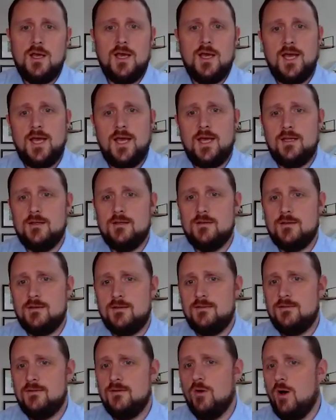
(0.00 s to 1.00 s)
And
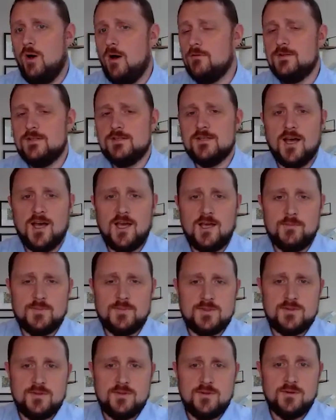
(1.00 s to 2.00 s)

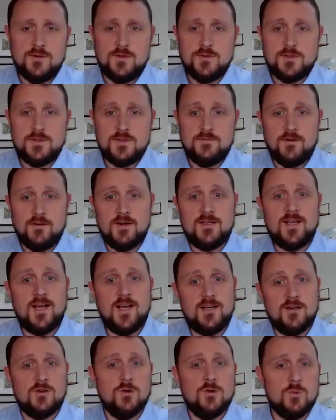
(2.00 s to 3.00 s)
oftentimes they're using very
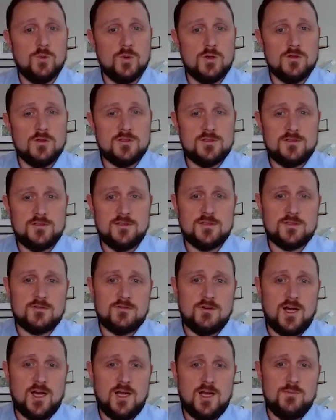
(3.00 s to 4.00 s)
technical words to
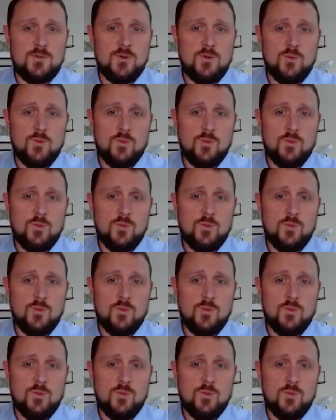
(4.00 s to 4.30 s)
describe